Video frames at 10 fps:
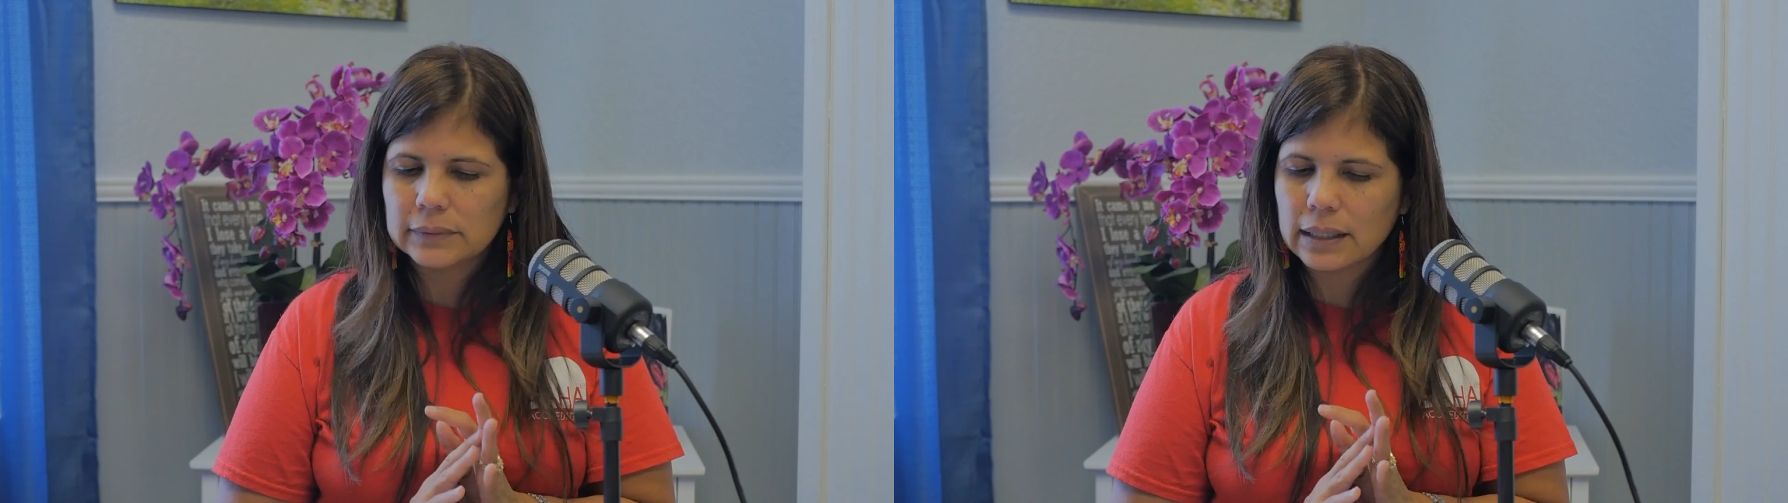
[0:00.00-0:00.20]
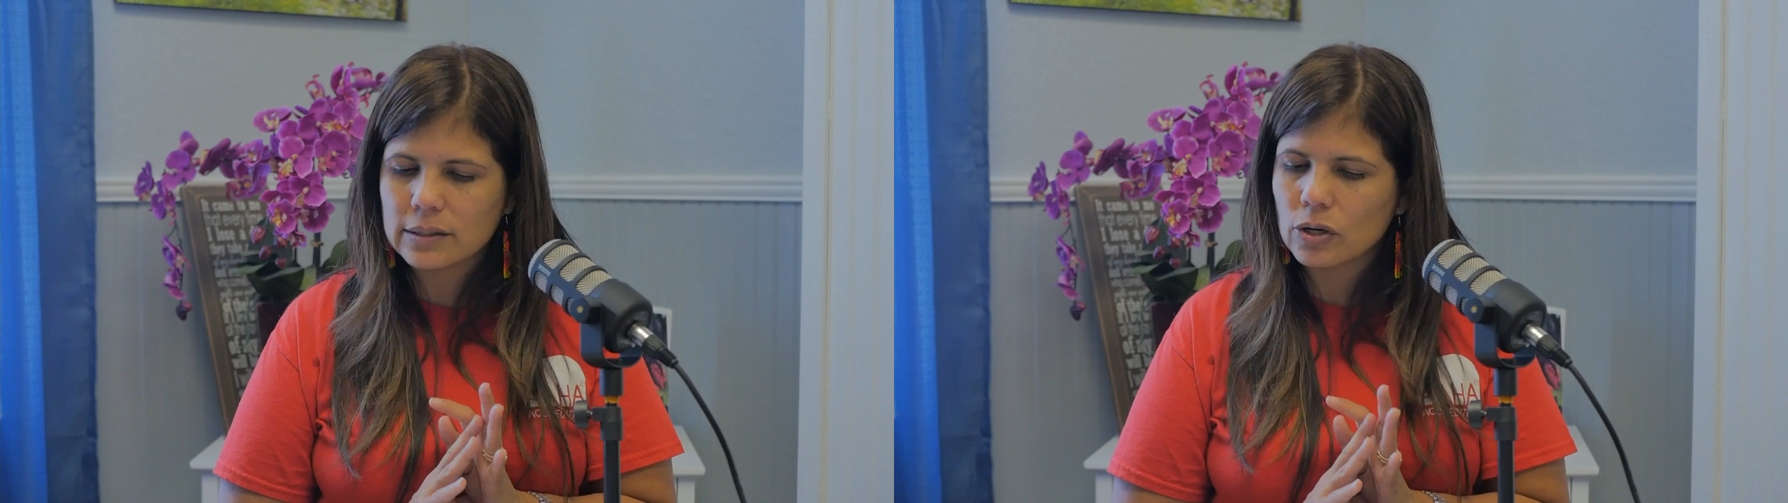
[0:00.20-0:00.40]

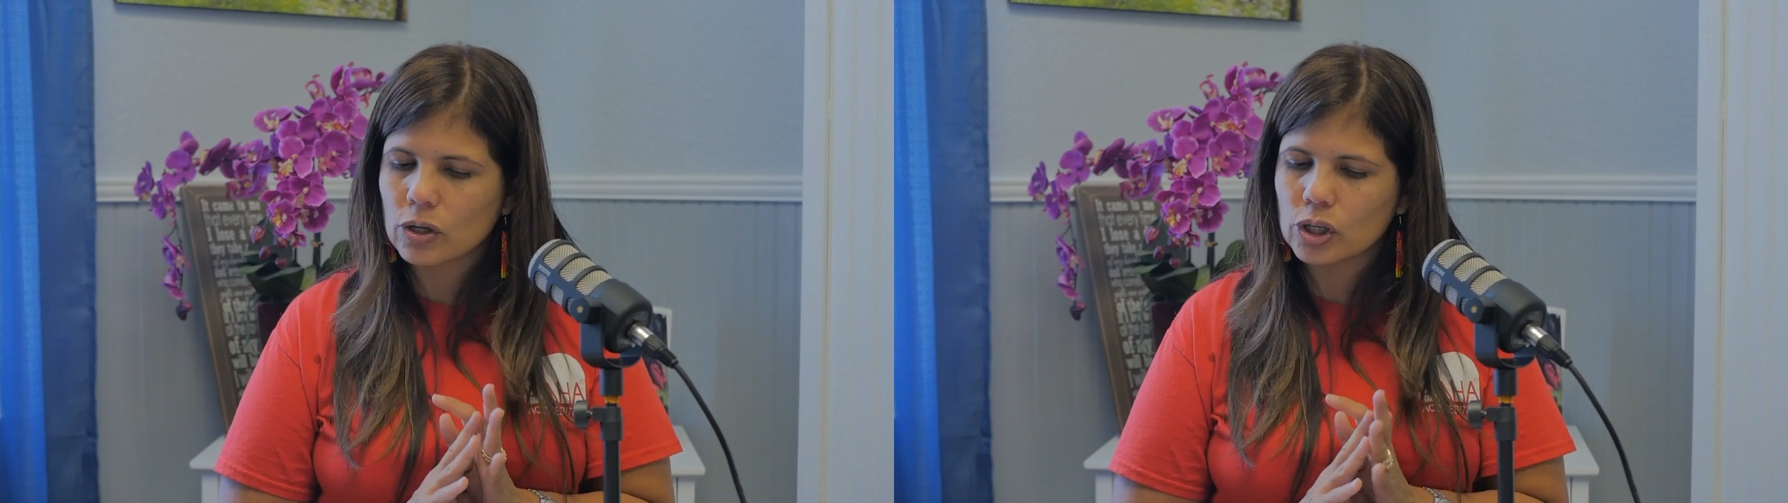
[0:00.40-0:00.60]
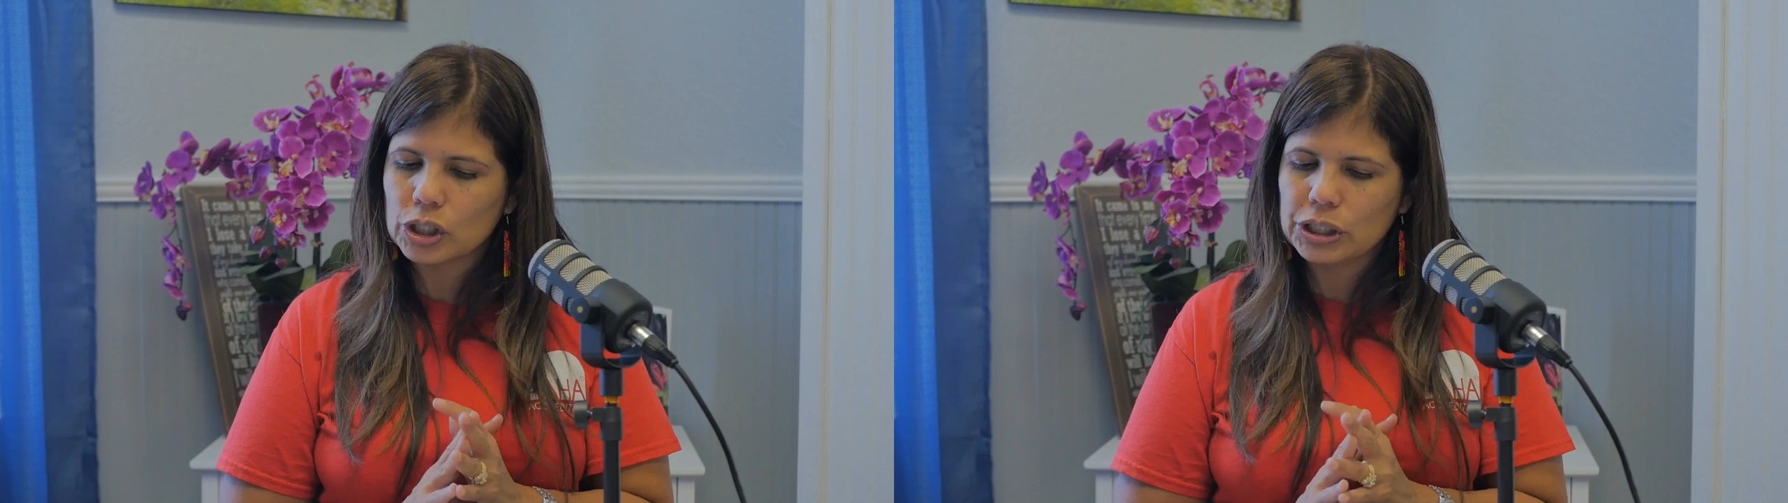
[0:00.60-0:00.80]
that's
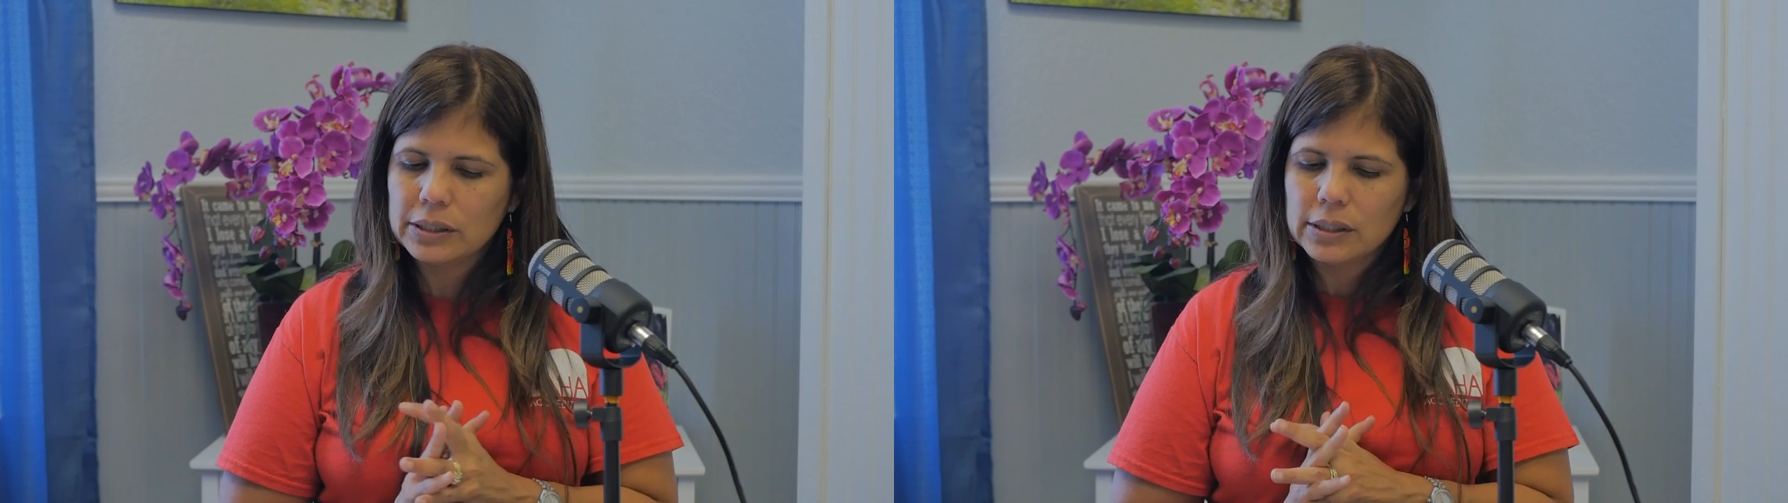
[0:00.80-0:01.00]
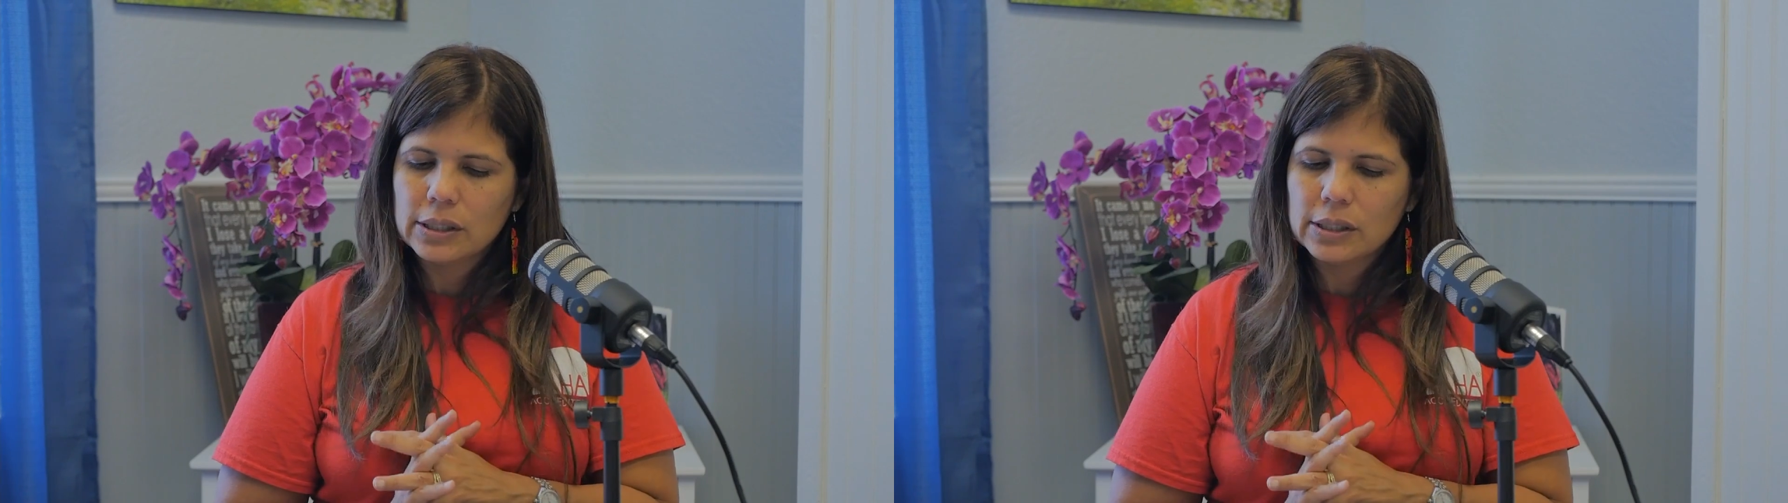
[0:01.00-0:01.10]
not good.